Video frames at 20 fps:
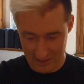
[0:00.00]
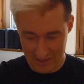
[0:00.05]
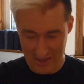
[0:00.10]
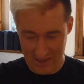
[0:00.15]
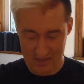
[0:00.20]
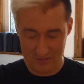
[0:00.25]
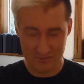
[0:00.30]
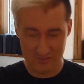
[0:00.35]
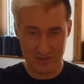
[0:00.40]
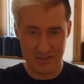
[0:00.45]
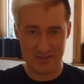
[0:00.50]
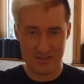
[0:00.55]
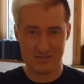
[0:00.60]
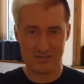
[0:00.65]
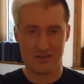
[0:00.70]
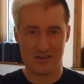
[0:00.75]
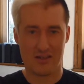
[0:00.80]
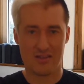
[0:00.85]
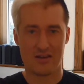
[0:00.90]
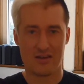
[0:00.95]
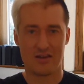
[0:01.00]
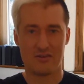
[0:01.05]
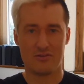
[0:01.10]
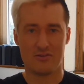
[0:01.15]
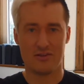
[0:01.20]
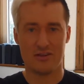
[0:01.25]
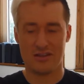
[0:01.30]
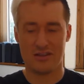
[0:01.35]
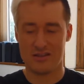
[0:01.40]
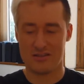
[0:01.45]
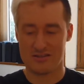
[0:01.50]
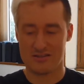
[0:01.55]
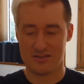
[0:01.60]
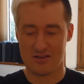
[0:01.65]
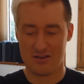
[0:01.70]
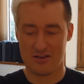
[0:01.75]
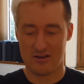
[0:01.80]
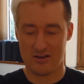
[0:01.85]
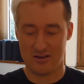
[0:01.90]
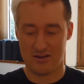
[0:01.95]
He has released another release
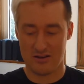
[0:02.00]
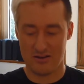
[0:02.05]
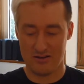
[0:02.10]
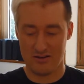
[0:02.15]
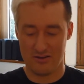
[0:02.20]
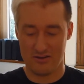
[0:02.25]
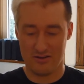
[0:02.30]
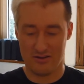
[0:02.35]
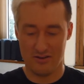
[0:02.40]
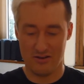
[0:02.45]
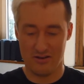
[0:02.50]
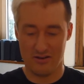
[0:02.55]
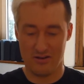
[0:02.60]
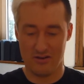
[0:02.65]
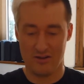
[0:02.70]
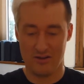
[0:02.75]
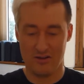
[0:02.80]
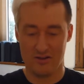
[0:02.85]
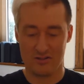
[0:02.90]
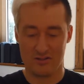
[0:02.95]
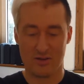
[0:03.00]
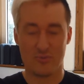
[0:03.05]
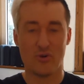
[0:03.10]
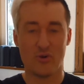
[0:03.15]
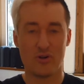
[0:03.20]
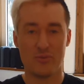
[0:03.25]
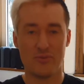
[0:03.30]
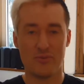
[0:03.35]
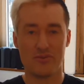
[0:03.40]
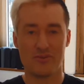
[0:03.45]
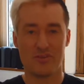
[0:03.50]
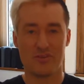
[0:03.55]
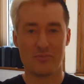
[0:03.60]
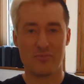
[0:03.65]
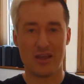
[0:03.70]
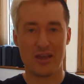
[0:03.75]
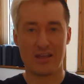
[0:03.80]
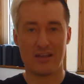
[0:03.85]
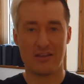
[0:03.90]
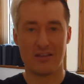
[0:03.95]
on jahmoni music
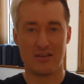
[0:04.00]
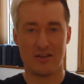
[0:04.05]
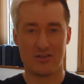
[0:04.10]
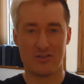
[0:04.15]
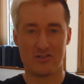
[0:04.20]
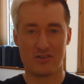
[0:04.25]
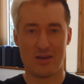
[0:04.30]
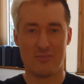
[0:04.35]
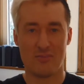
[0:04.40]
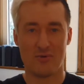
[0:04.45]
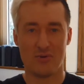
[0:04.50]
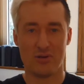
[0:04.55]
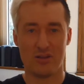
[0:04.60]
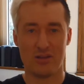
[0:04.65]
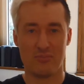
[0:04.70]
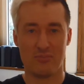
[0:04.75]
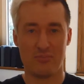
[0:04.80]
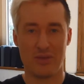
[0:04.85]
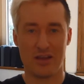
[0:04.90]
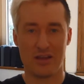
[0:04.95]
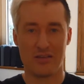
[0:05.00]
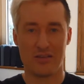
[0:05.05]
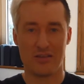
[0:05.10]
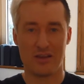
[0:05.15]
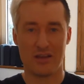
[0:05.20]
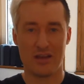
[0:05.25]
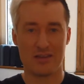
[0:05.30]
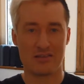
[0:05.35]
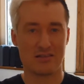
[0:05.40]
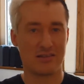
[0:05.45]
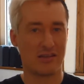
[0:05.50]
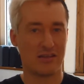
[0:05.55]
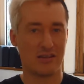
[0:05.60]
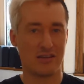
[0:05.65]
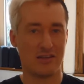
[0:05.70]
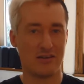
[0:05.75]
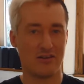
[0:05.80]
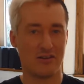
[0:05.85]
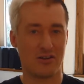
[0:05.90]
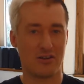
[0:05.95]
back in the days, like a
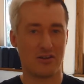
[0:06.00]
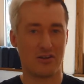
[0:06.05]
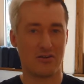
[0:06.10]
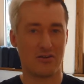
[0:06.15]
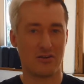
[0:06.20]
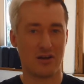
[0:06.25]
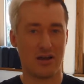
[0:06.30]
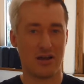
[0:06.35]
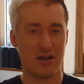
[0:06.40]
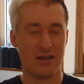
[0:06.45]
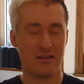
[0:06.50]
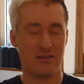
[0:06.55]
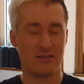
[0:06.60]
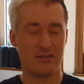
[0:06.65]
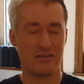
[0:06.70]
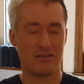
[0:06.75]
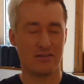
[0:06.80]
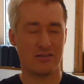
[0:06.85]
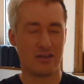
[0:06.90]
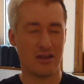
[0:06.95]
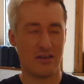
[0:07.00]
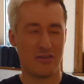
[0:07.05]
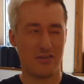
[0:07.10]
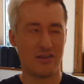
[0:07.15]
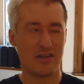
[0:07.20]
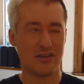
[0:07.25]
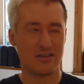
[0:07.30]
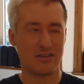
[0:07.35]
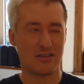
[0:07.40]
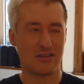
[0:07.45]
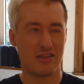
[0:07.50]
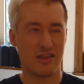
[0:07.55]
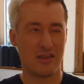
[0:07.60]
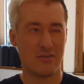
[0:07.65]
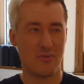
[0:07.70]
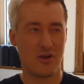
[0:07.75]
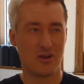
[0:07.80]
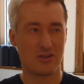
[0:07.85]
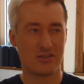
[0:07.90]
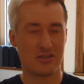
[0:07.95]
year ago. I think I did an
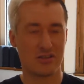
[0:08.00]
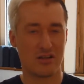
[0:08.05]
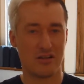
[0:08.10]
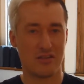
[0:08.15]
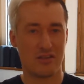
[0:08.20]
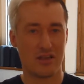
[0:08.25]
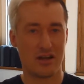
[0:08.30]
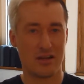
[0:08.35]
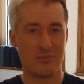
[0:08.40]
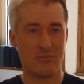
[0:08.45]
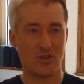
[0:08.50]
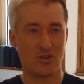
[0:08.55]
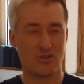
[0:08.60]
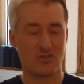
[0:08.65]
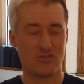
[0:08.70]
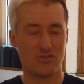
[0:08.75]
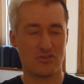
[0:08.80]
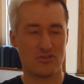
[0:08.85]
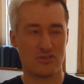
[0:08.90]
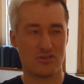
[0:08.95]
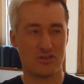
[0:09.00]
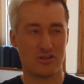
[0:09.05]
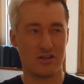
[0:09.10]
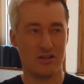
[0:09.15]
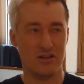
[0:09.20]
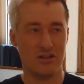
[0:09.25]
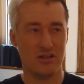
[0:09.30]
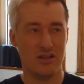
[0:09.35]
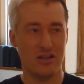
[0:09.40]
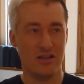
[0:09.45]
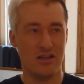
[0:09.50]
unboxing on that. I'm not too sure.